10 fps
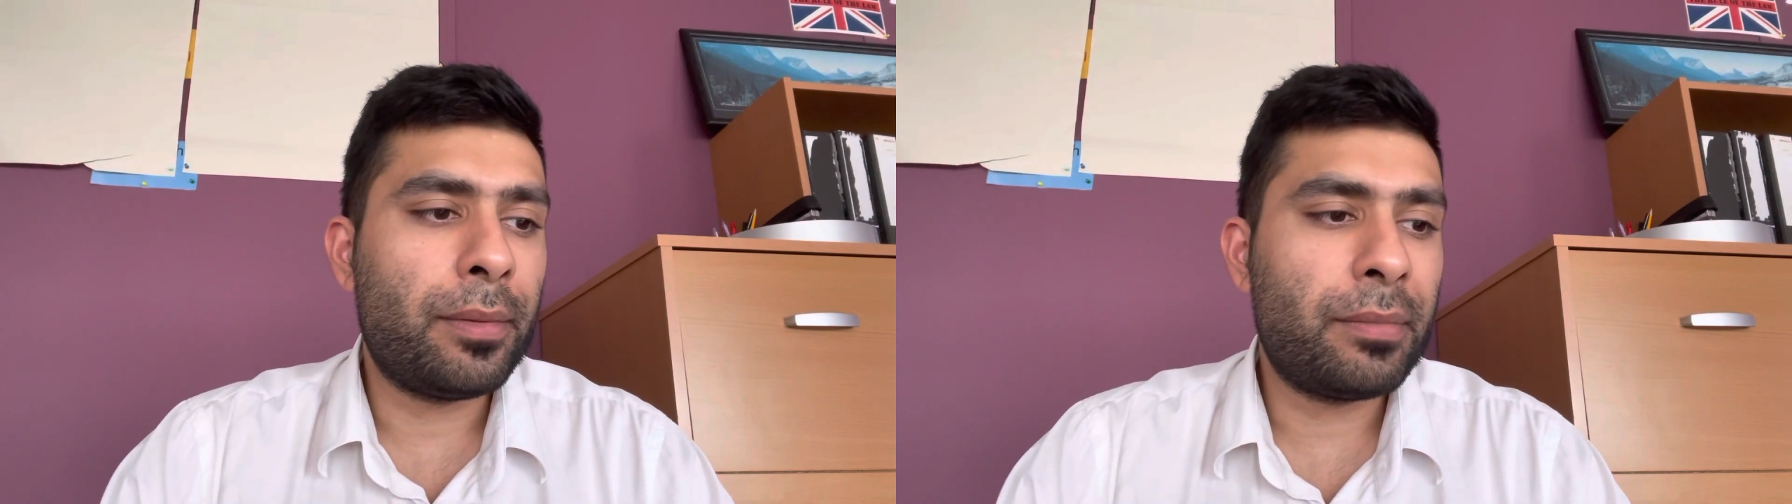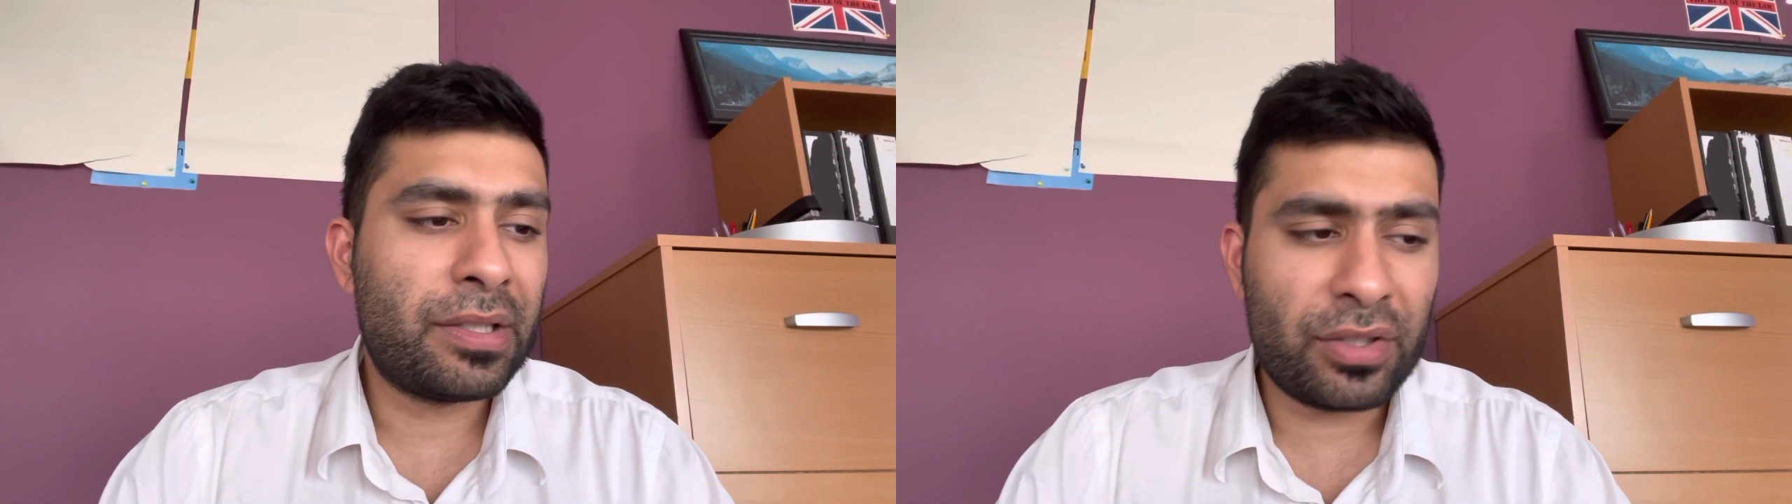
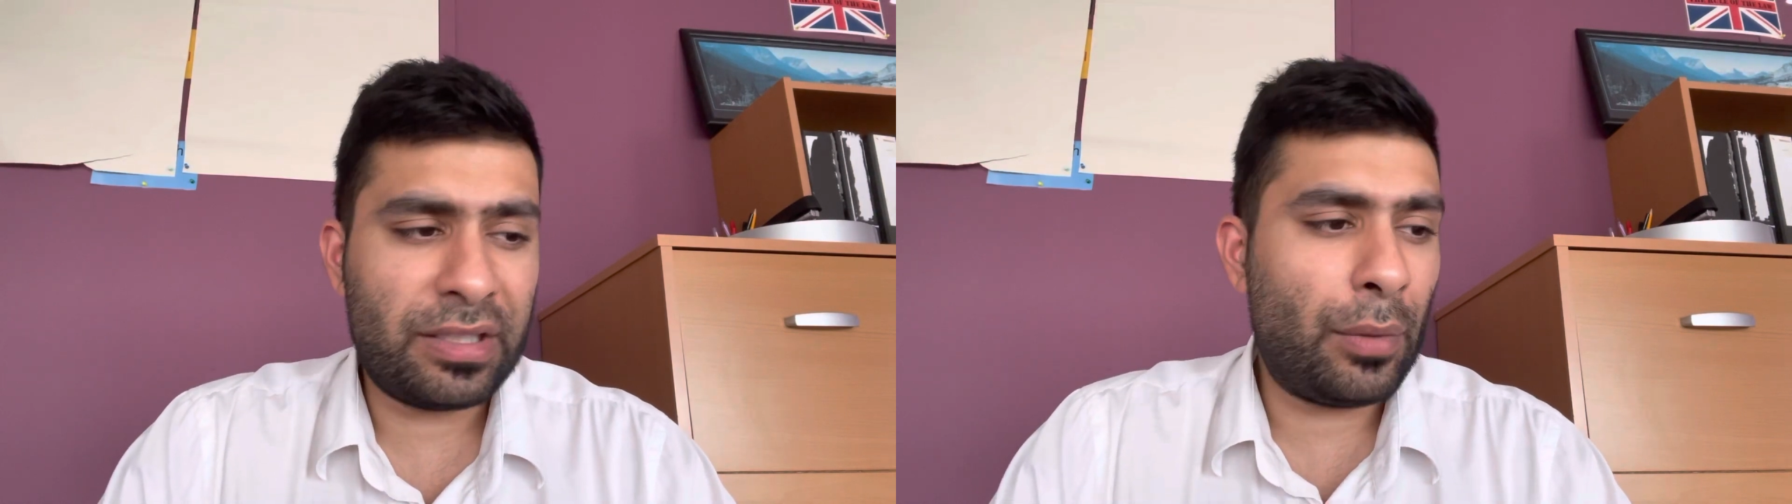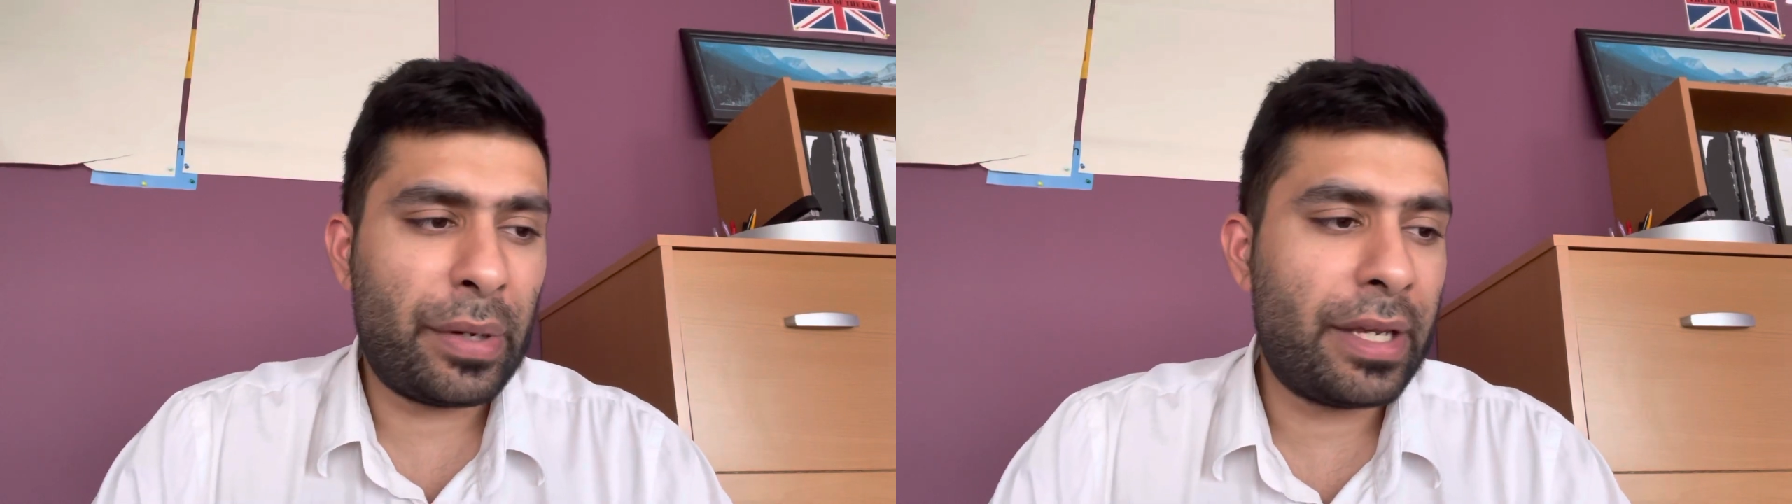It's just
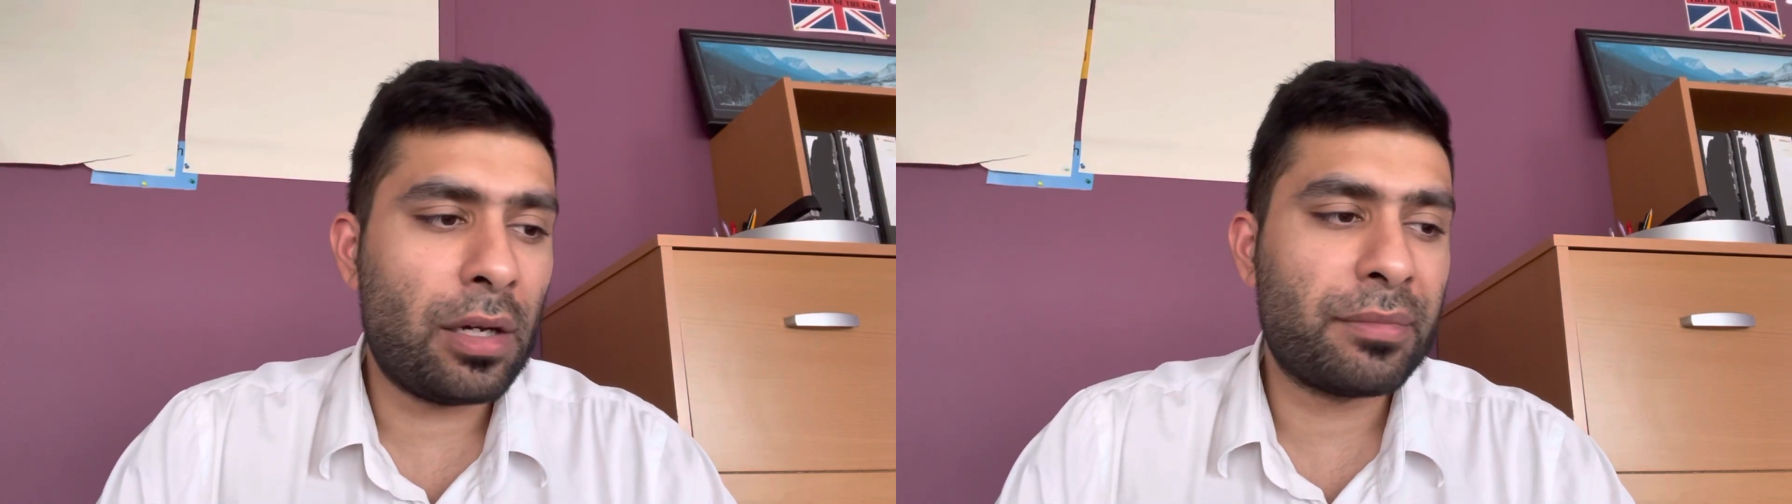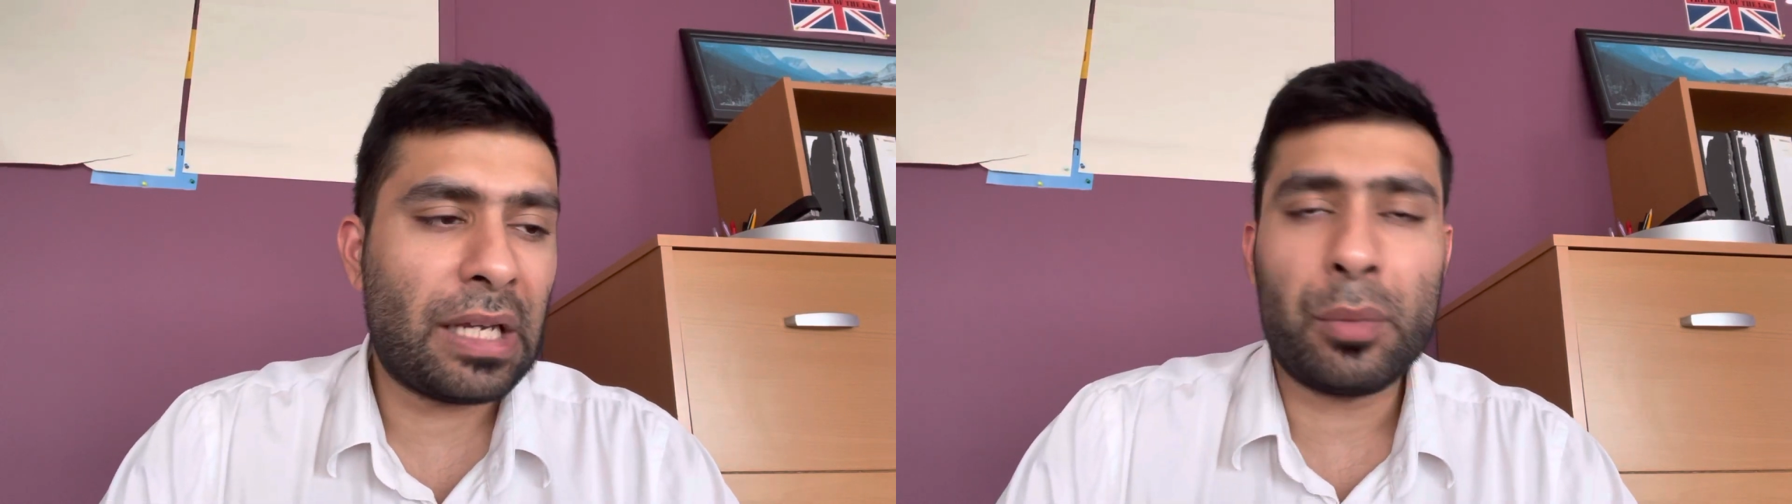that when he
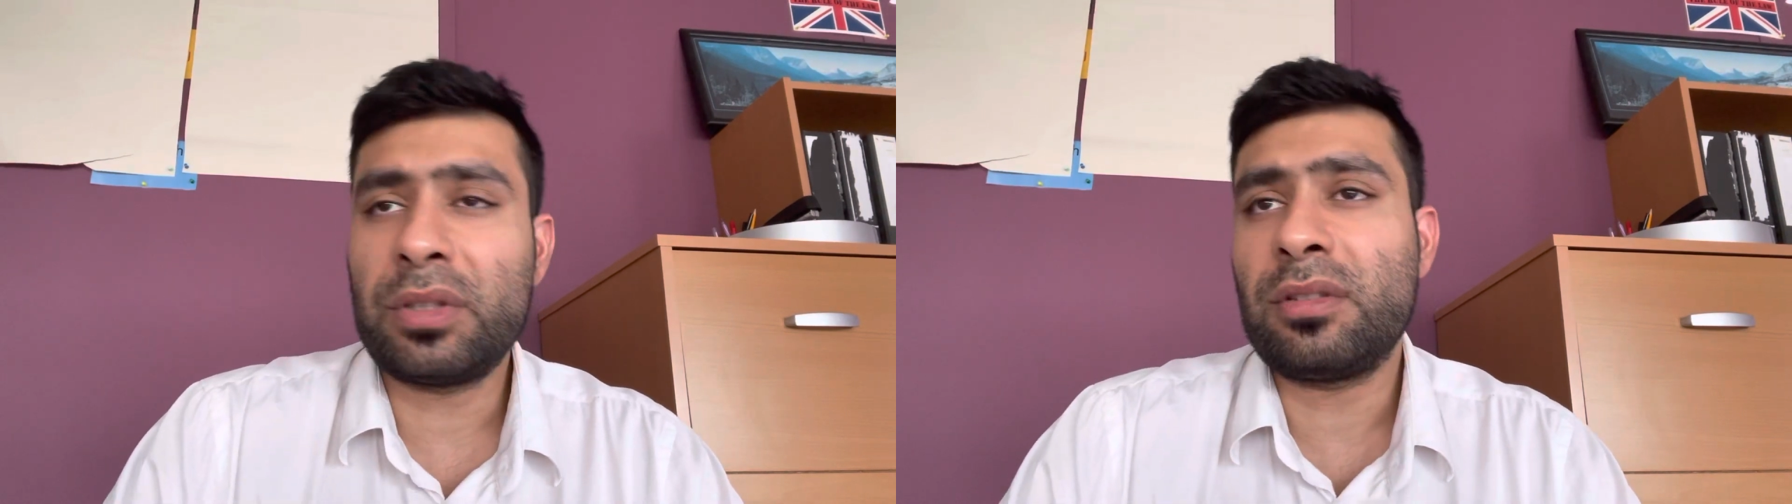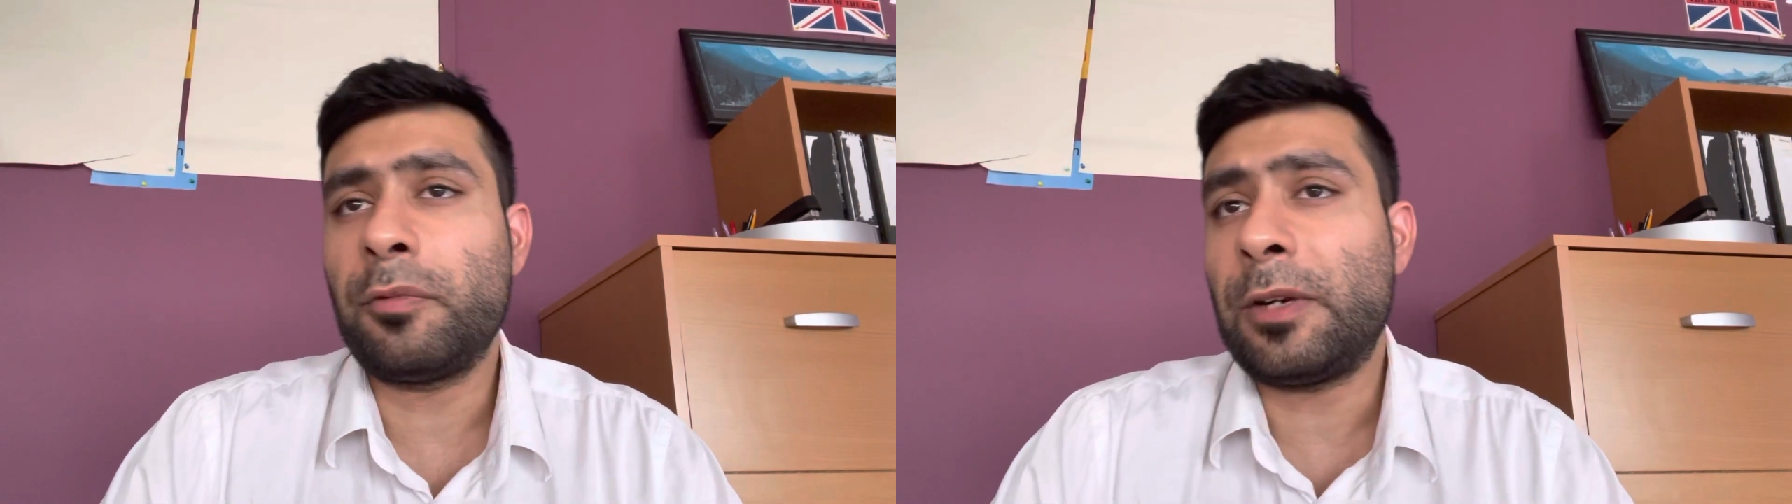comes out with
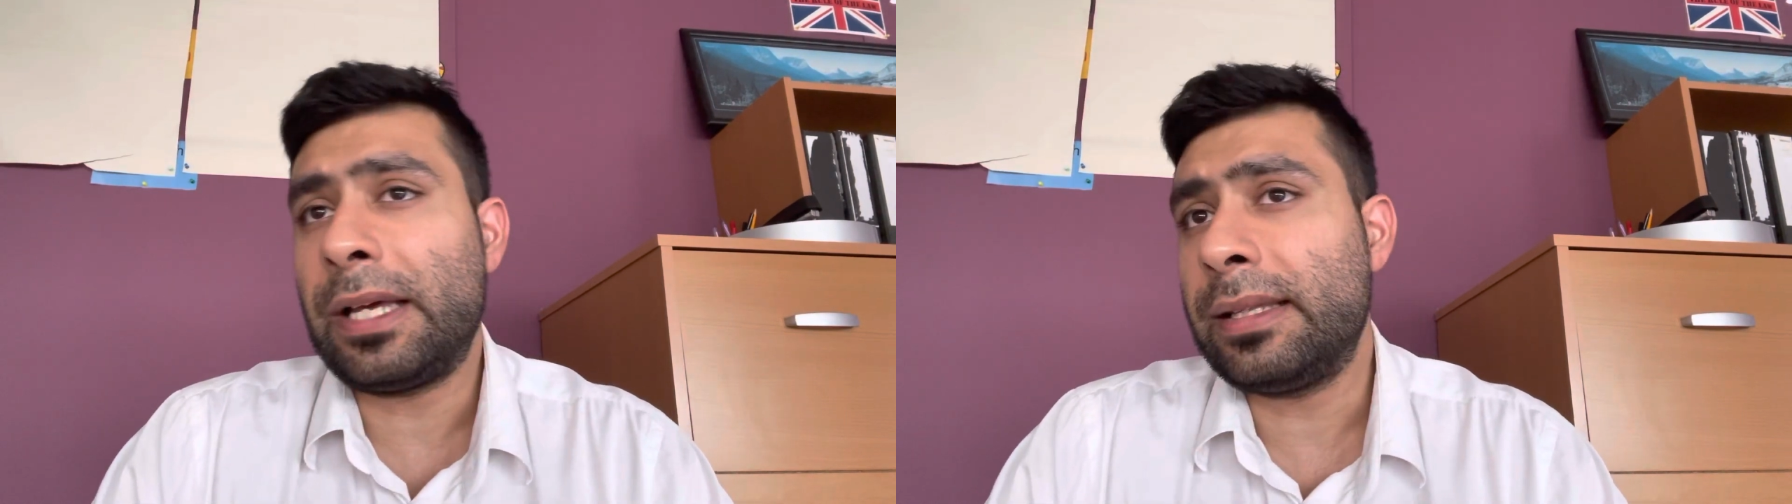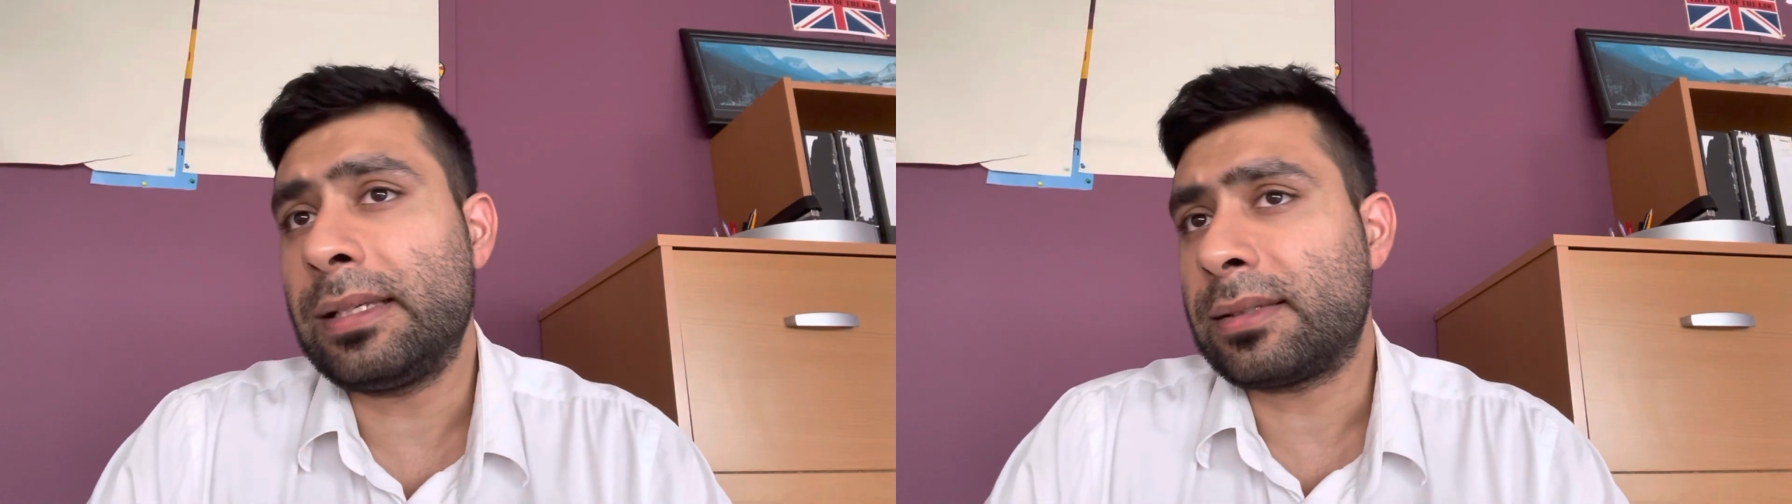stuff
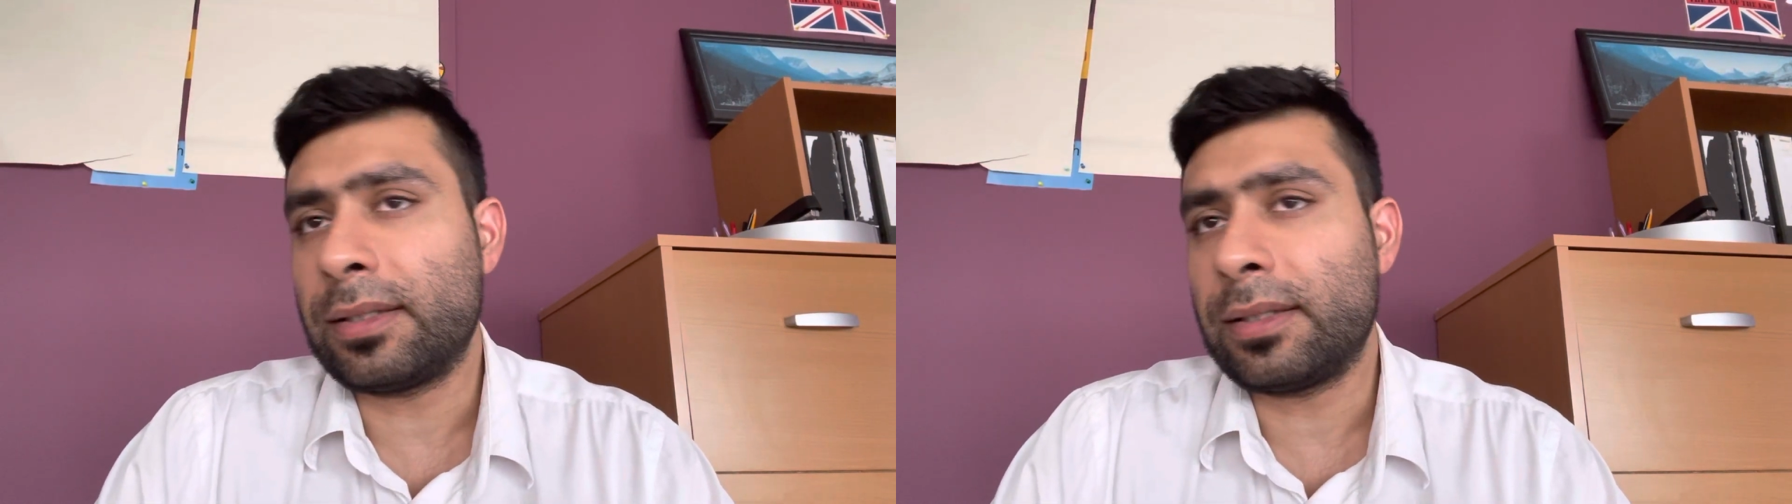like this,